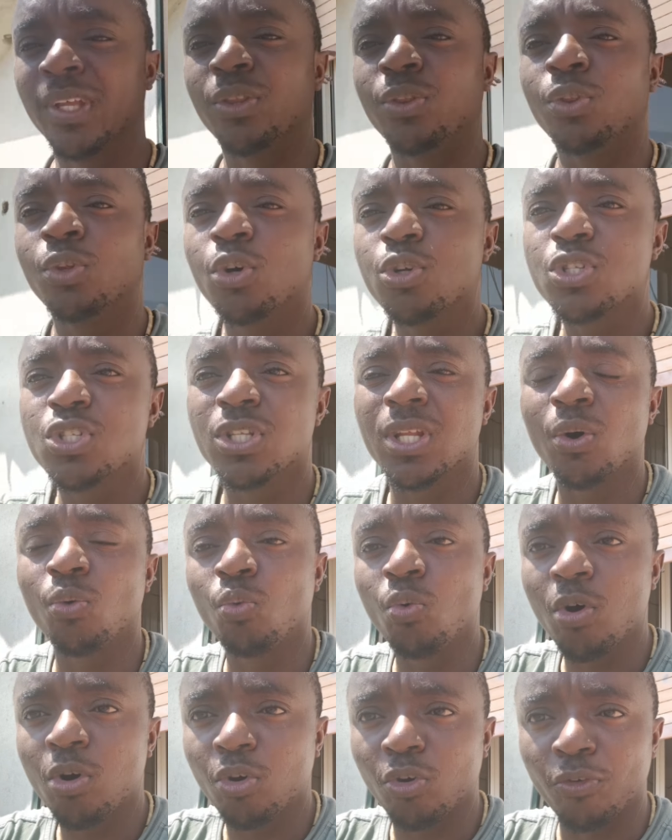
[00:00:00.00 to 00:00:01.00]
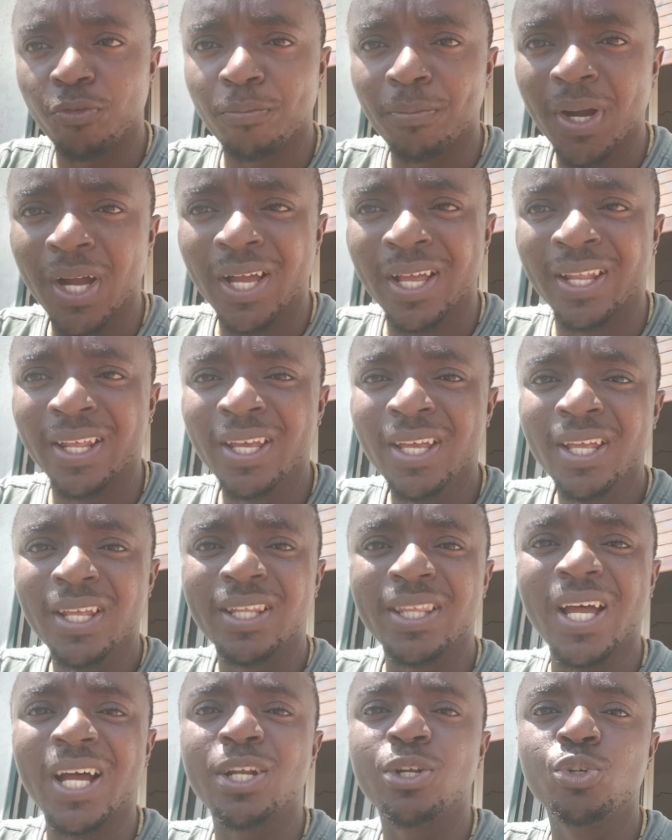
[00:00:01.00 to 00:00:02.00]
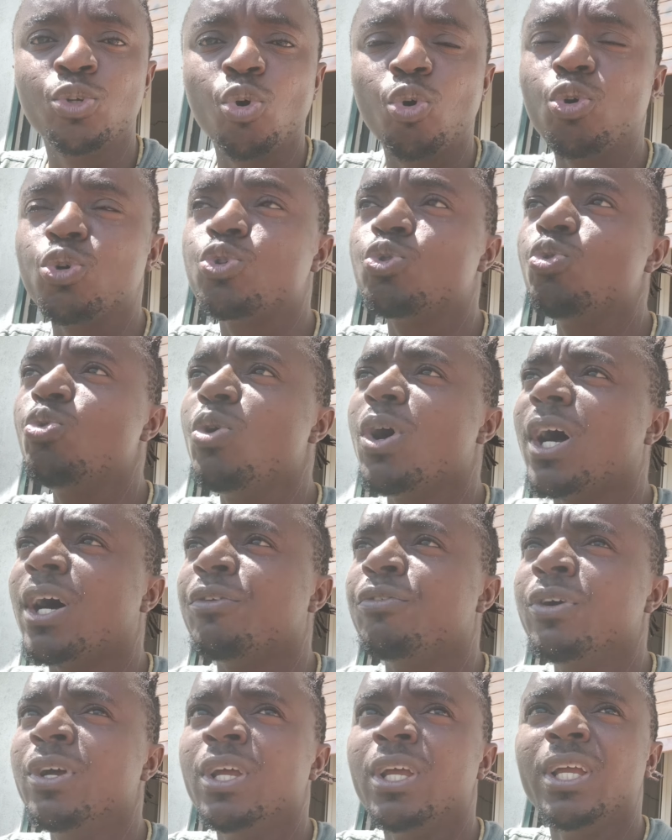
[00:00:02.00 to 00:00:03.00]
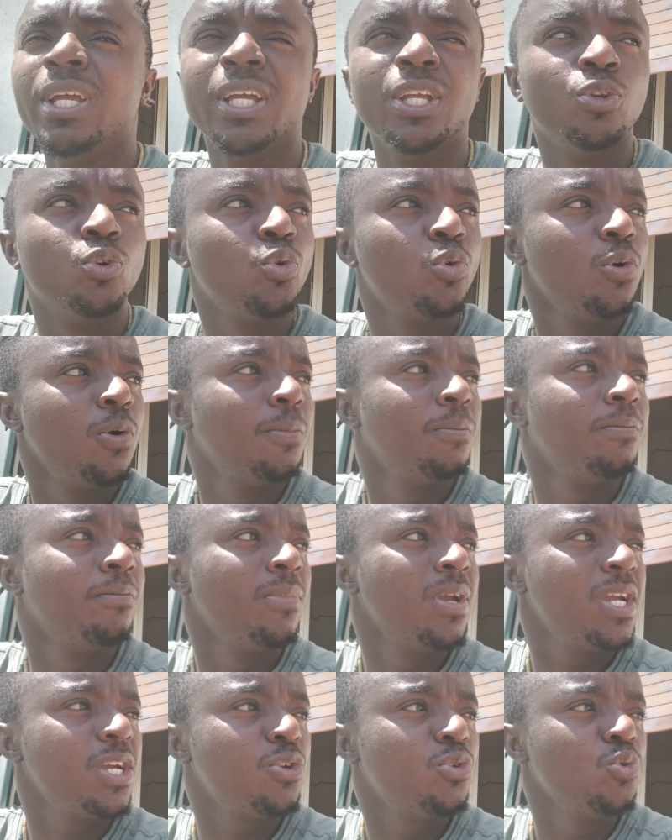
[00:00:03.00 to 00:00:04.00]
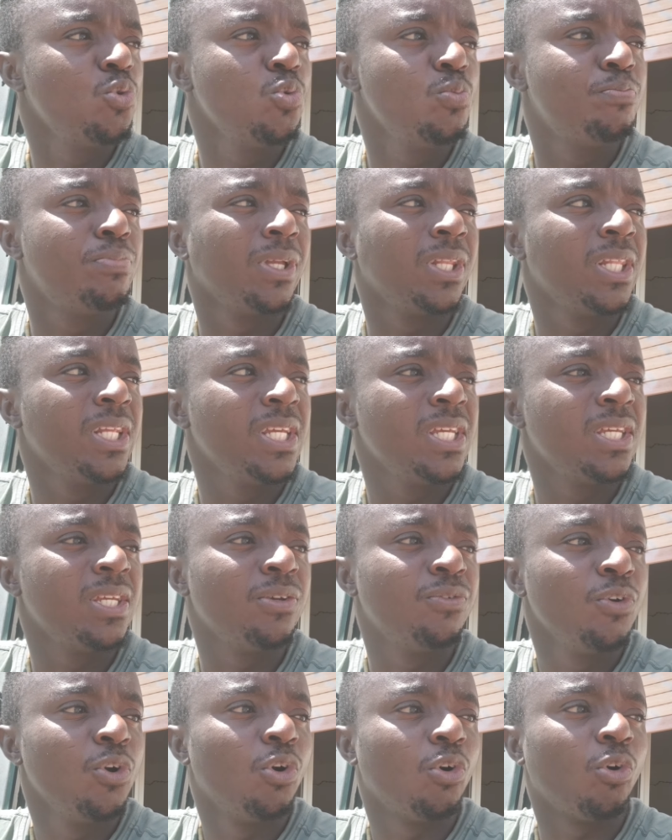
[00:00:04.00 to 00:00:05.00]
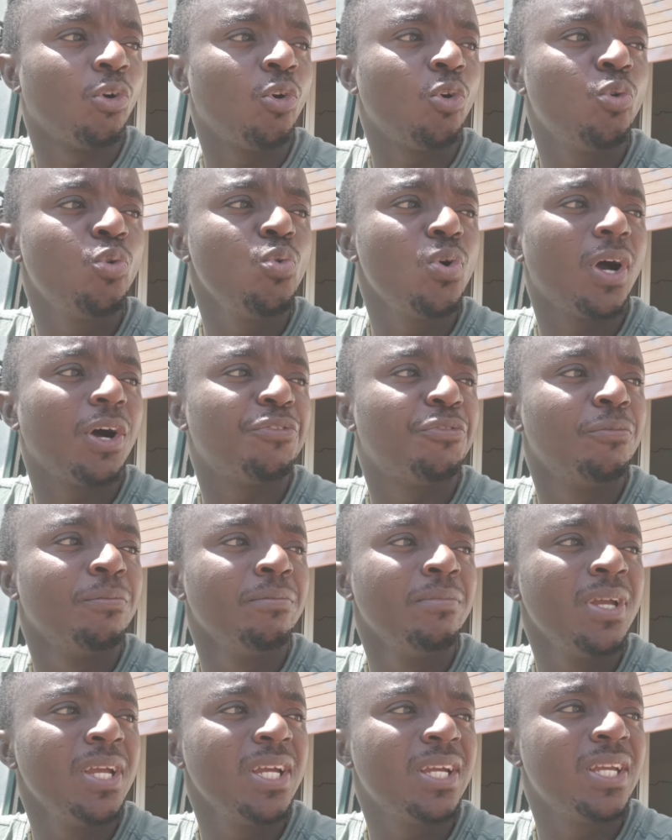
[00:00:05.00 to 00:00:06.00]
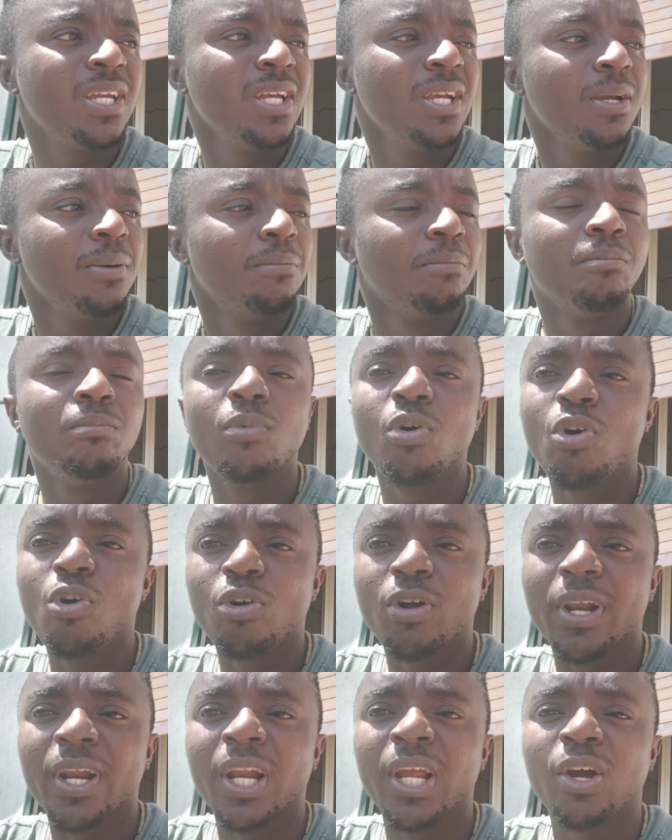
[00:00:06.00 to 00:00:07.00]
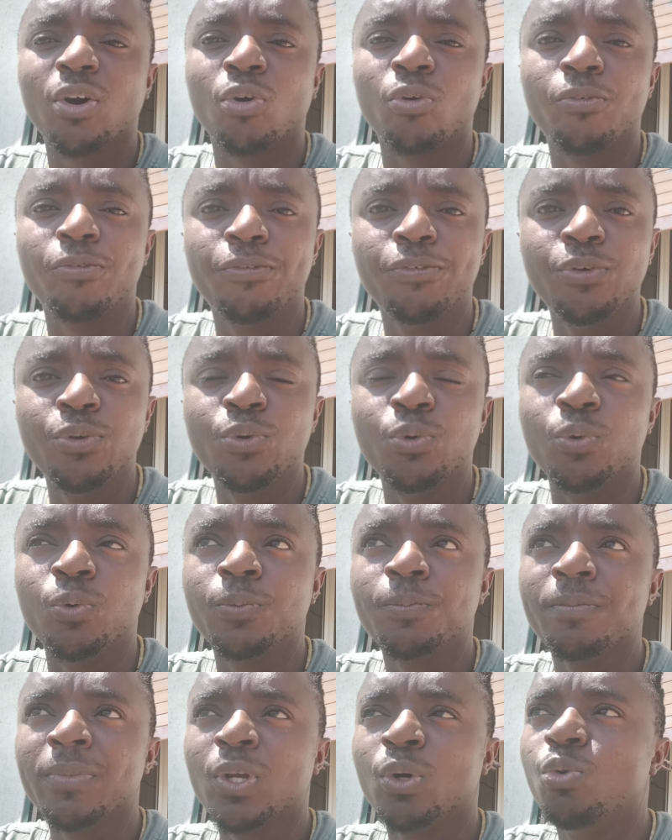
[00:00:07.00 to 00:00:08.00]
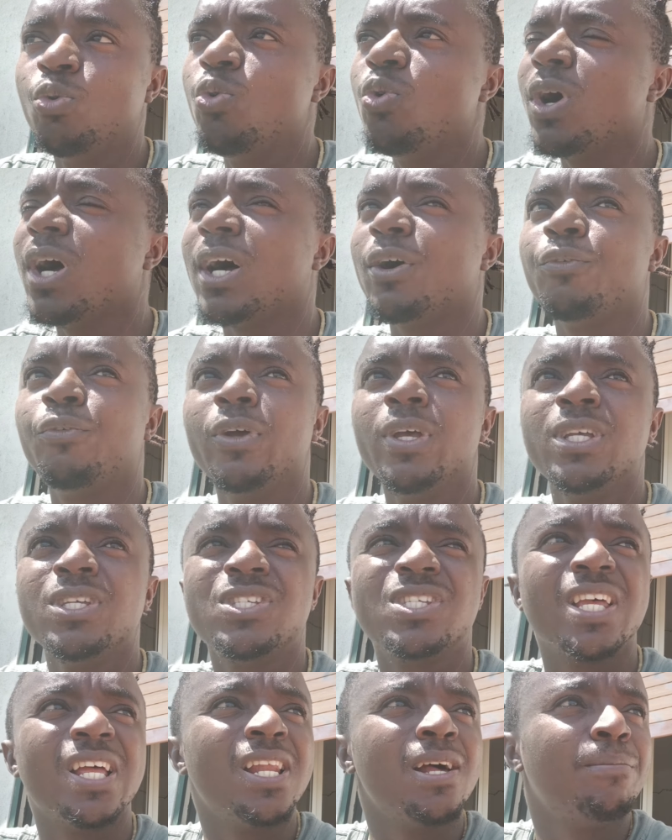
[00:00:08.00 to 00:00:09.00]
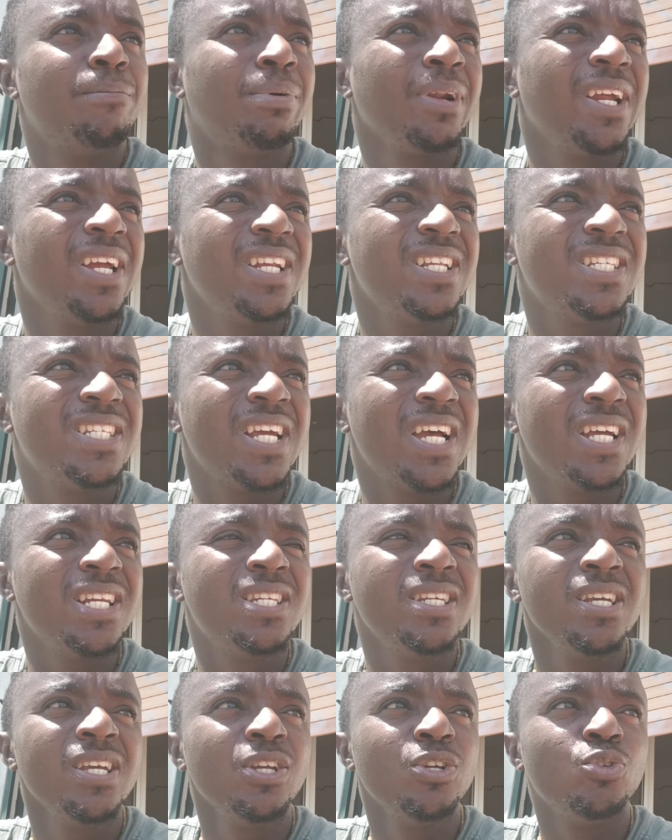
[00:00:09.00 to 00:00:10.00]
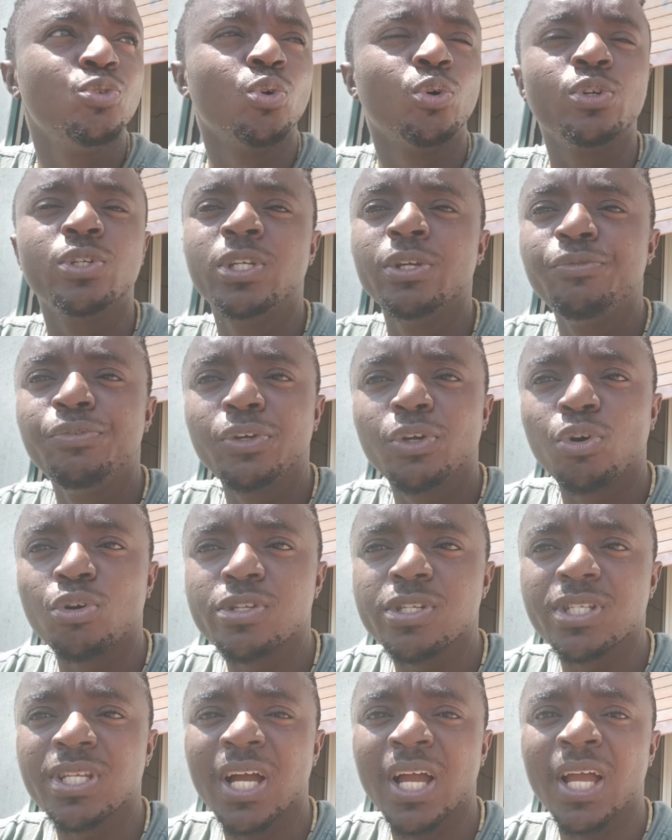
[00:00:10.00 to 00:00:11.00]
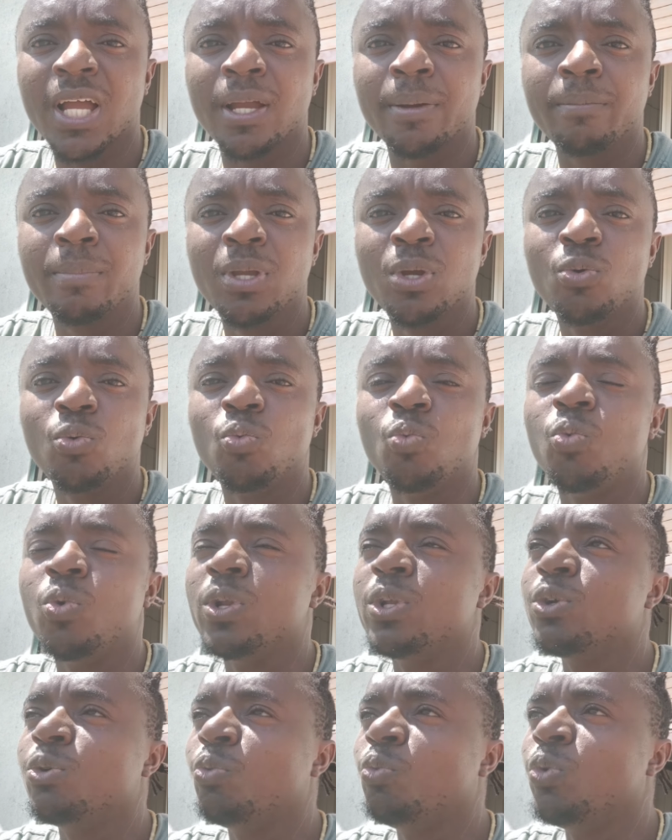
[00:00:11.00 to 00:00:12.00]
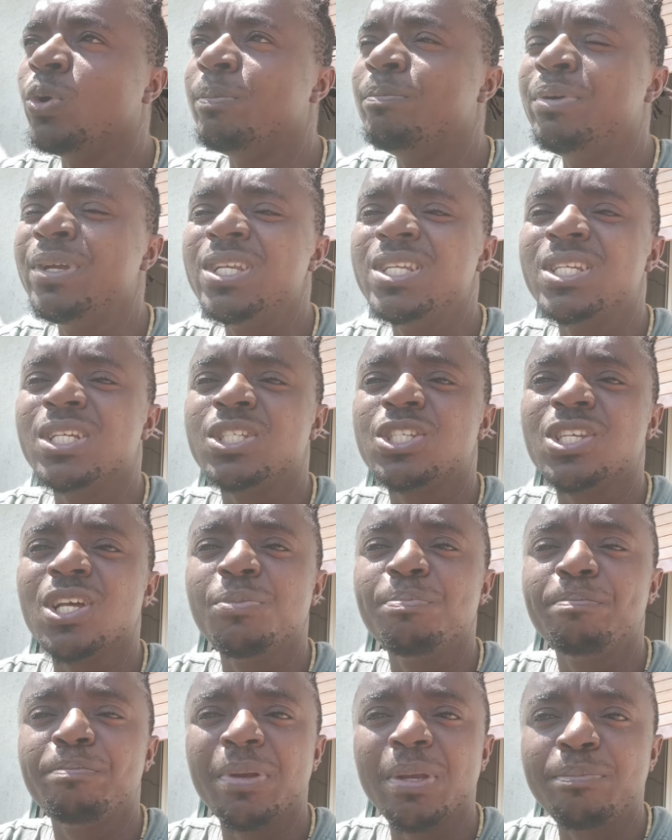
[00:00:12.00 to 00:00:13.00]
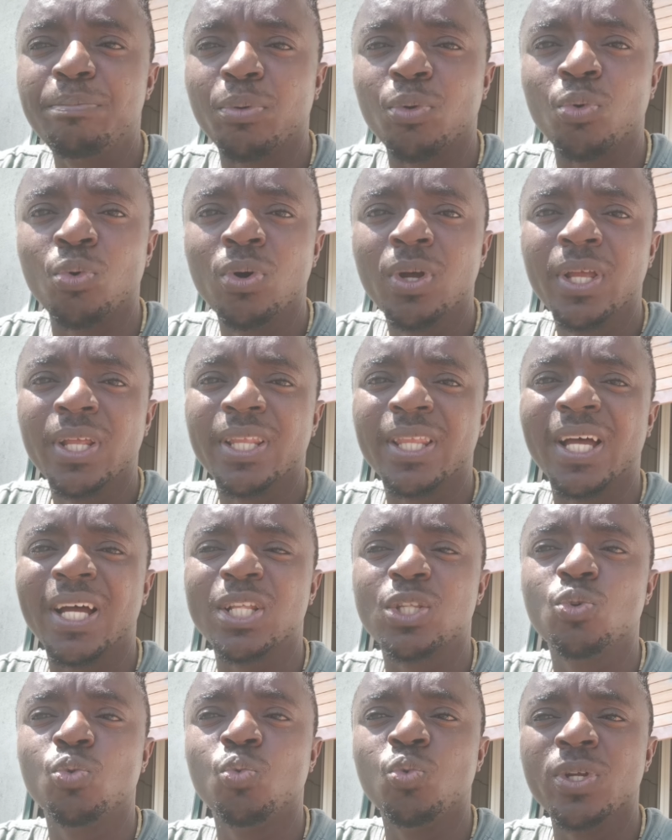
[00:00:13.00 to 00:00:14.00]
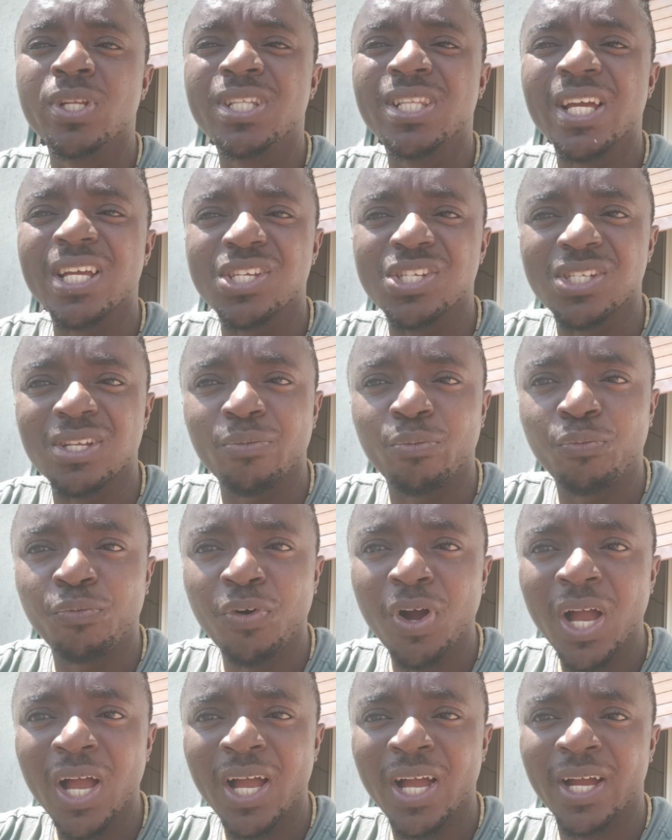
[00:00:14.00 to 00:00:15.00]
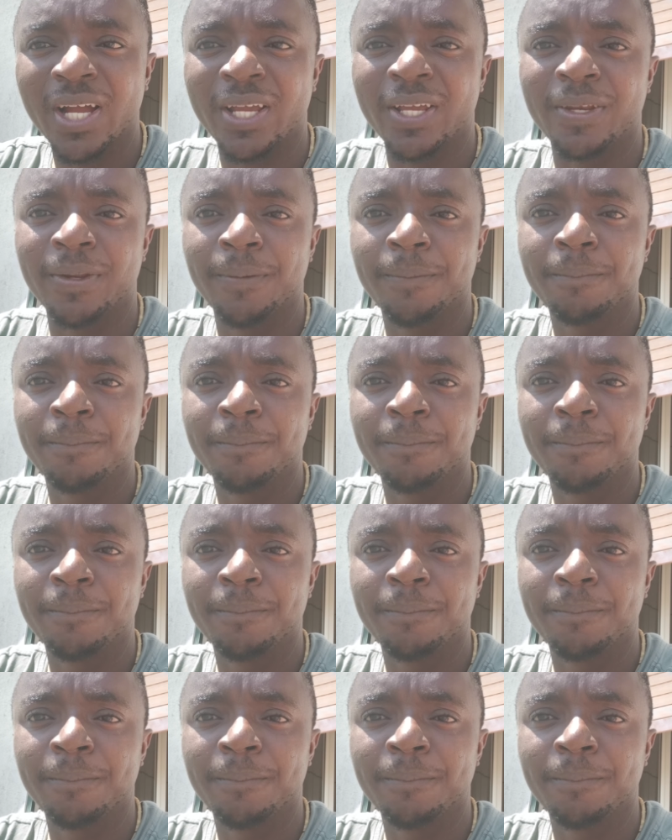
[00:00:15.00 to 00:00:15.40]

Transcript: not the work of man. That those who have, you know, make you believe or who have make mockery of you, who have celebrated your difficult time, will be the same people that will testify